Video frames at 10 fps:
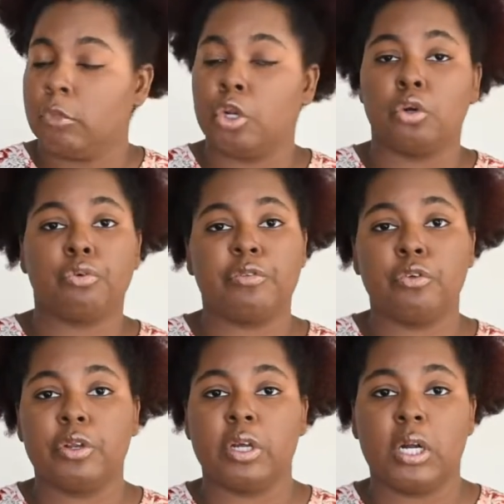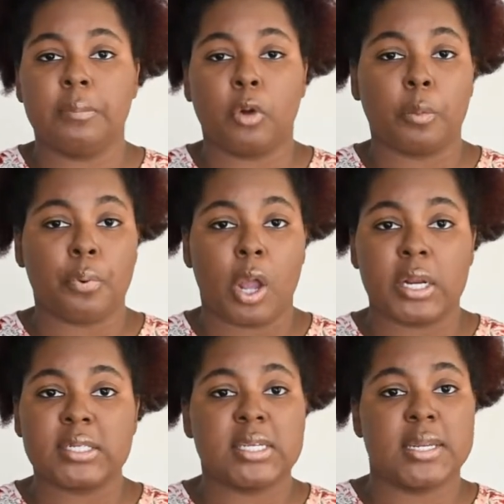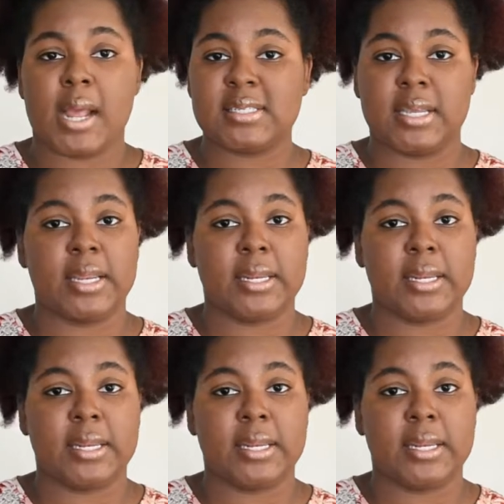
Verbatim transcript: you know, review the um, our product, and that's it.